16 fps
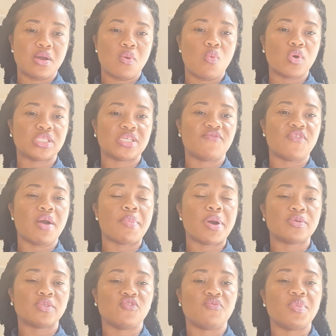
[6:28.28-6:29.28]
whatever
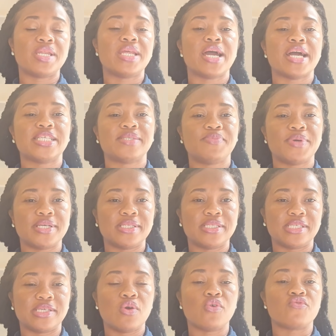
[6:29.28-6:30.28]
amount of money I
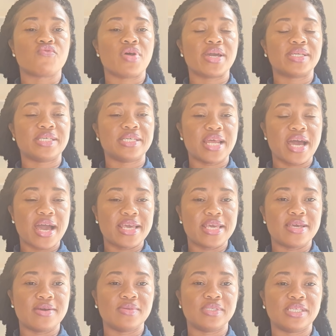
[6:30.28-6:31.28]
spent on writing
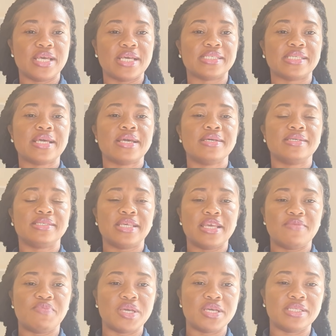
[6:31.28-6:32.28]
IELTS,
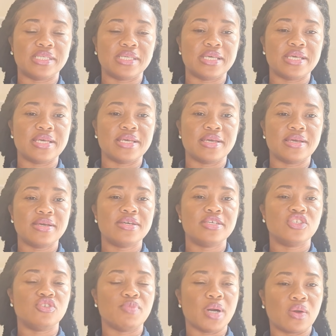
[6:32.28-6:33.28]

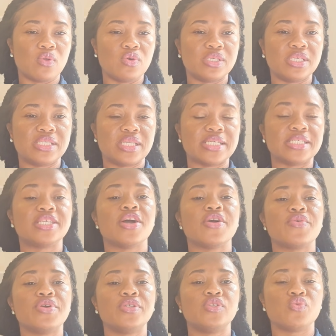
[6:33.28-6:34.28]
CBT, tuberculosis test, they are
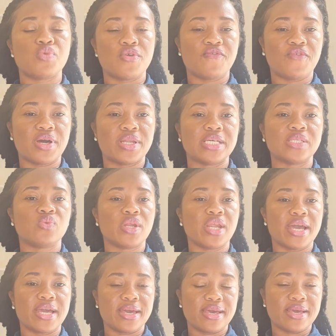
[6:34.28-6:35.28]
going to refund it when
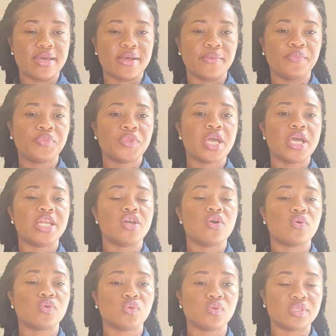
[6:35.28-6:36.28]
I get here. They
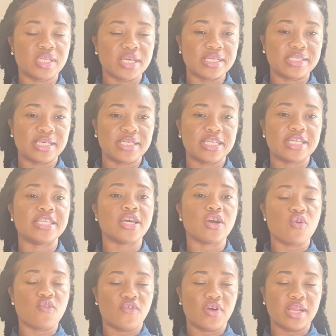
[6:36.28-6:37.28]
also stated in
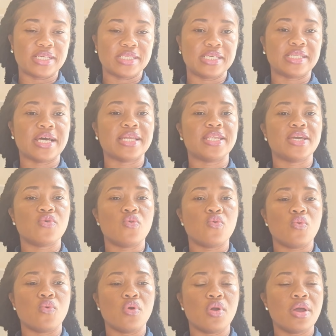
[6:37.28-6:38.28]
the offer letter that they
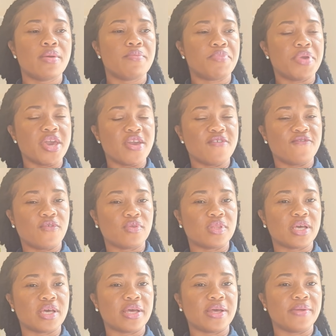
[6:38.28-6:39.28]
will pay for
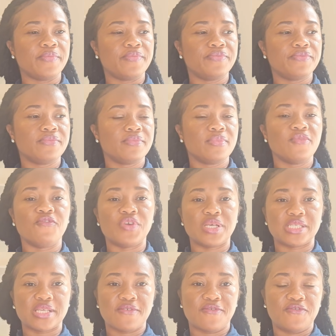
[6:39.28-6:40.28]
the
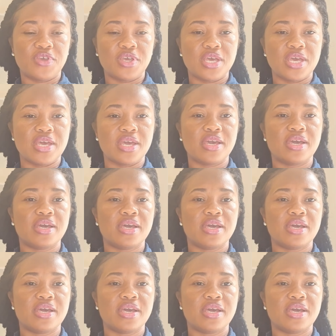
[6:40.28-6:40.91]
visa fee,